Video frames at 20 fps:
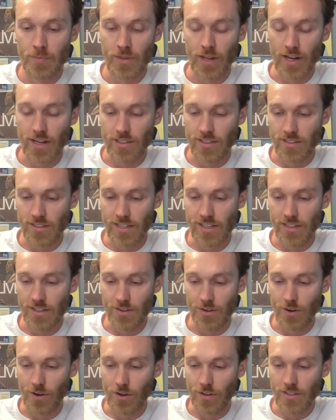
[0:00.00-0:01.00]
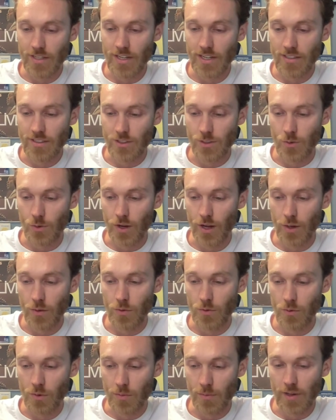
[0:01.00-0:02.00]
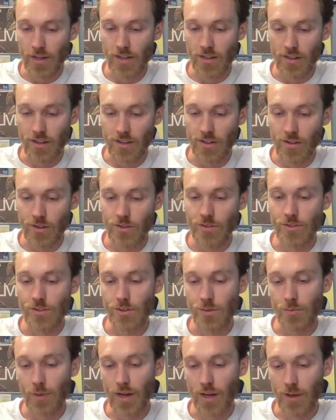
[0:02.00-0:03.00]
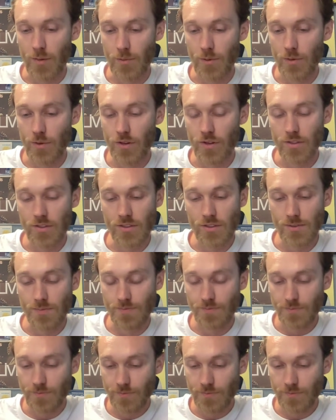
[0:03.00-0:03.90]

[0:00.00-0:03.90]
I could stand here all day and this quiet would remain unaltered by commuters,